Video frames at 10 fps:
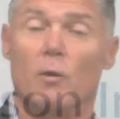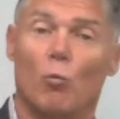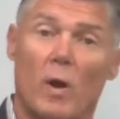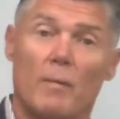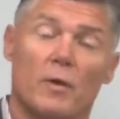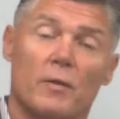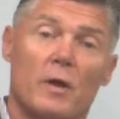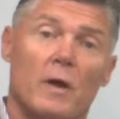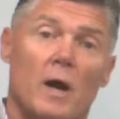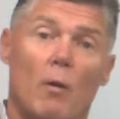in Weymouth.
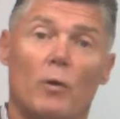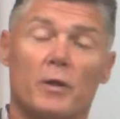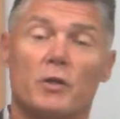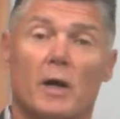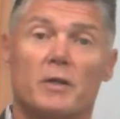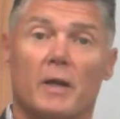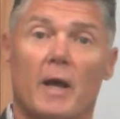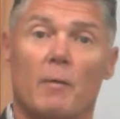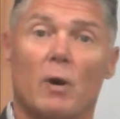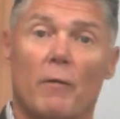I wanted to talk
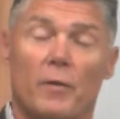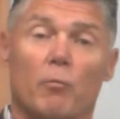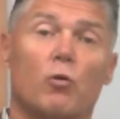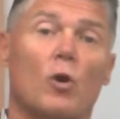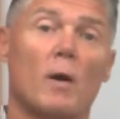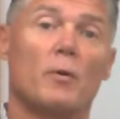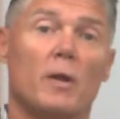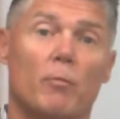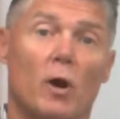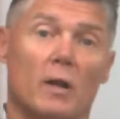today about the
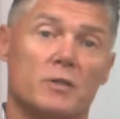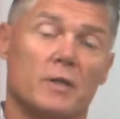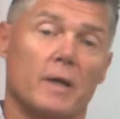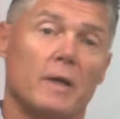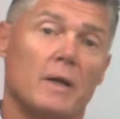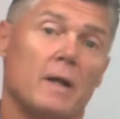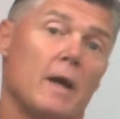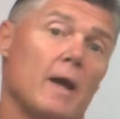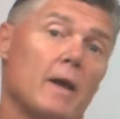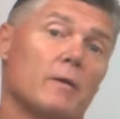property policy
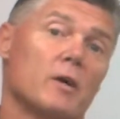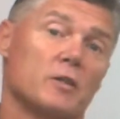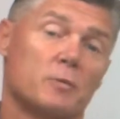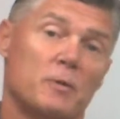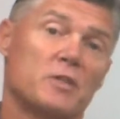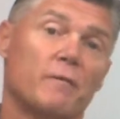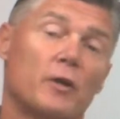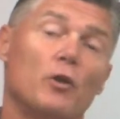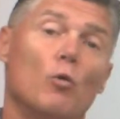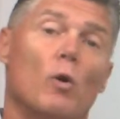and a
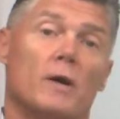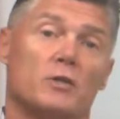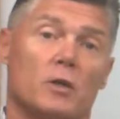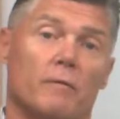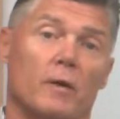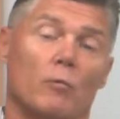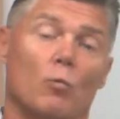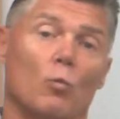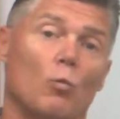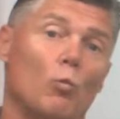specific nuance of it.
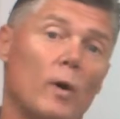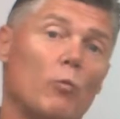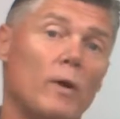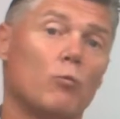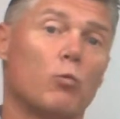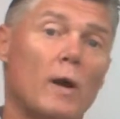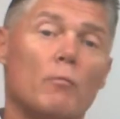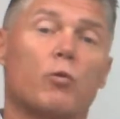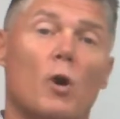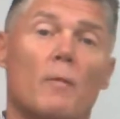When we
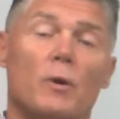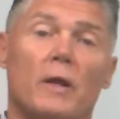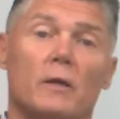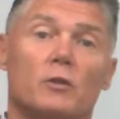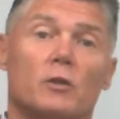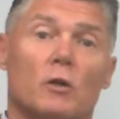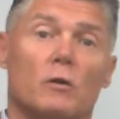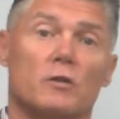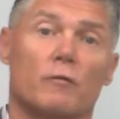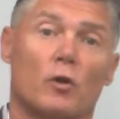write property
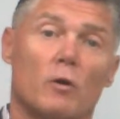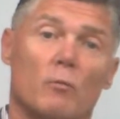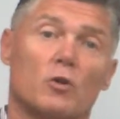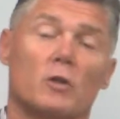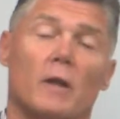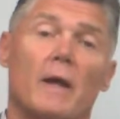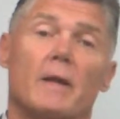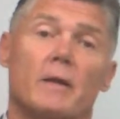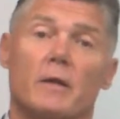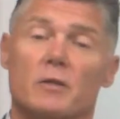insurance for commercial
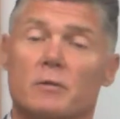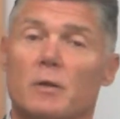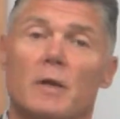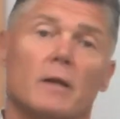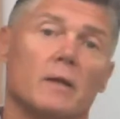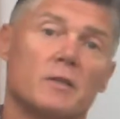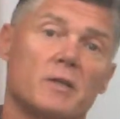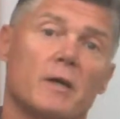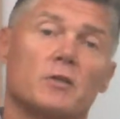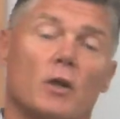entities, let's
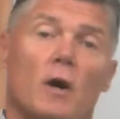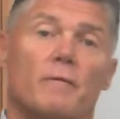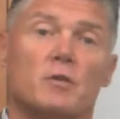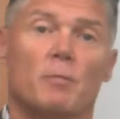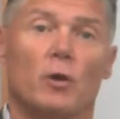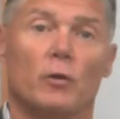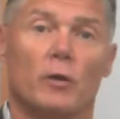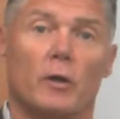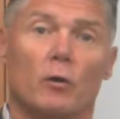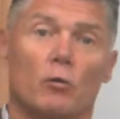say it's an office
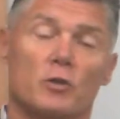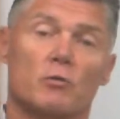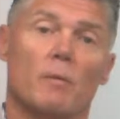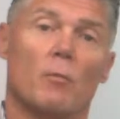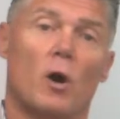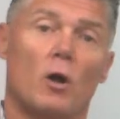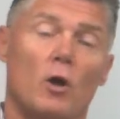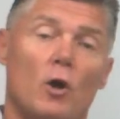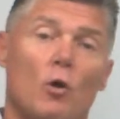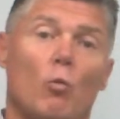building or a strip mall,
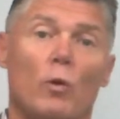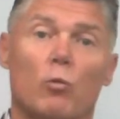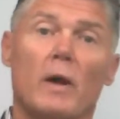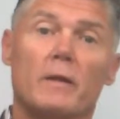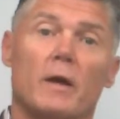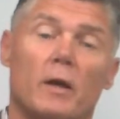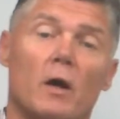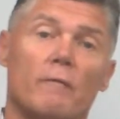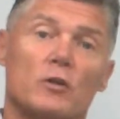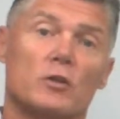we write that
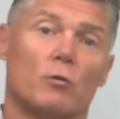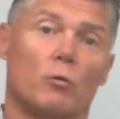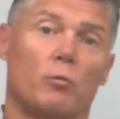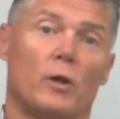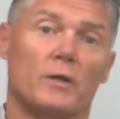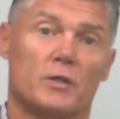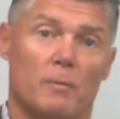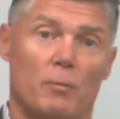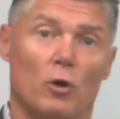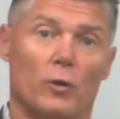coverage to replace
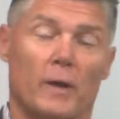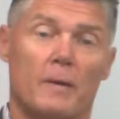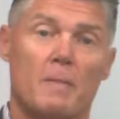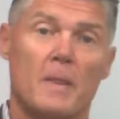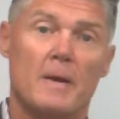the building.